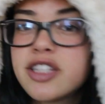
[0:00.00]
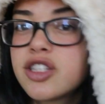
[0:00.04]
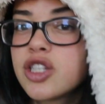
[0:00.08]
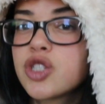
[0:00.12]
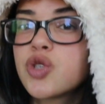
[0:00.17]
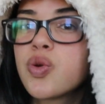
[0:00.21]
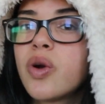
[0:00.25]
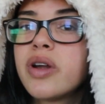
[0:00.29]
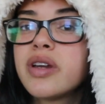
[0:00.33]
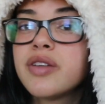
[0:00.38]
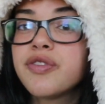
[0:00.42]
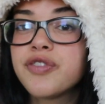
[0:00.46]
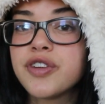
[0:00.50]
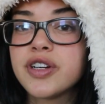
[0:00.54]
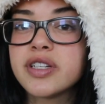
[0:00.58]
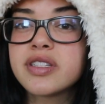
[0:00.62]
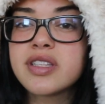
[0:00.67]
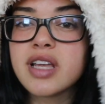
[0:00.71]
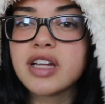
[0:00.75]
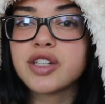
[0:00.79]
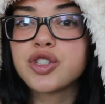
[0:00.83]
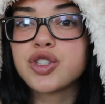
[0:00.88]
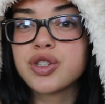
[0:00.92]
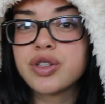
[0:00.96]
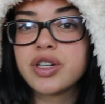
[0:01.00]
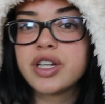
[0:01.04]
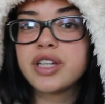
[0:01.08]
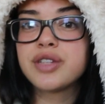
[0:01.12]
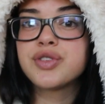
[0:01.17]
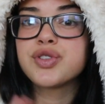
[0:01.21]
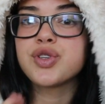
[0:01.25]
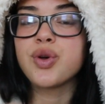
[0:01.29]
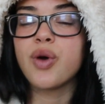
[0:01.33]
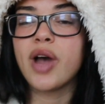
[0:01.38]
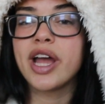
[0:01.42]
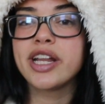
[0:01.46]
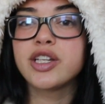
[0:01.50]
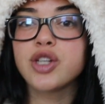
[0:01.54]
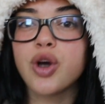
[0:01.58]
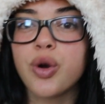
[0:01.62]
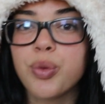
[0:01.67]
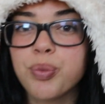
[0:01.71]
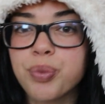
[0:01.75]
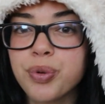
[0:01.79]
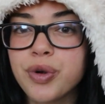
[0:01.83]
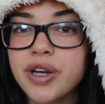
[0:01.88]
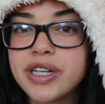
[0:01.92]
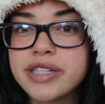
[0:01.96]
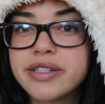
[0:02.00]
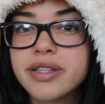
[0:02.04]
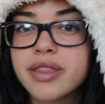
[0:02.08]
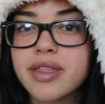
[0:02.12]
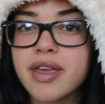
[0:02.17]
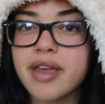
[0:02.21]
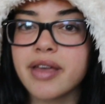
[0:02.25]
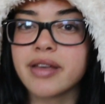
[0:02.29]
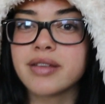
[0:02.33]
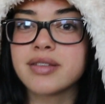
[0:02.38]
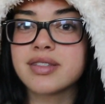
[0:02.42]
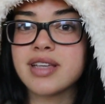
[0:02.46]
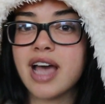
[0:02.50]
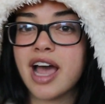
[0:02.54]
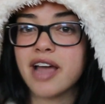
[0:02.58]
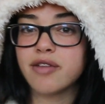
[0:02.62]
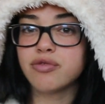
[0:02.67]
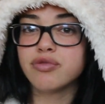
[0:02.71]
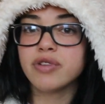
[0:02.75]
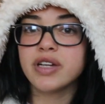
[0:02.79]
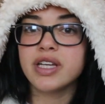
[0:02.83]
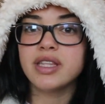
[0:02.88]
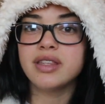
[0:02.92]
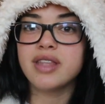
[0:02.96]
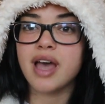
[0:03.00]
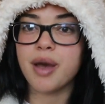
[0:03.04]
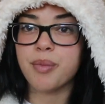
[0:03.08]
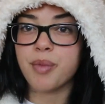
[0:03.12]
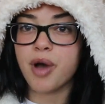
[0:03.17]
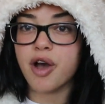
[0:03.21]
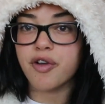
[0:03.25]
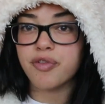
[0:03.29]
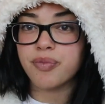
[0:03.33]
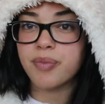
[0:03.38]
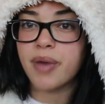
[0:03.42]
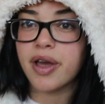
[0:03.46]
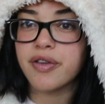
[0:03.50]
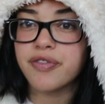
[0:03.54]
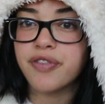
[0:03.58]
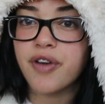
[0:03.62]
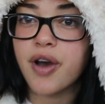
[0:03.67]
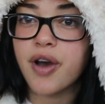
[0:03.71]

it's the 21st century, so I don't print things. I read them off my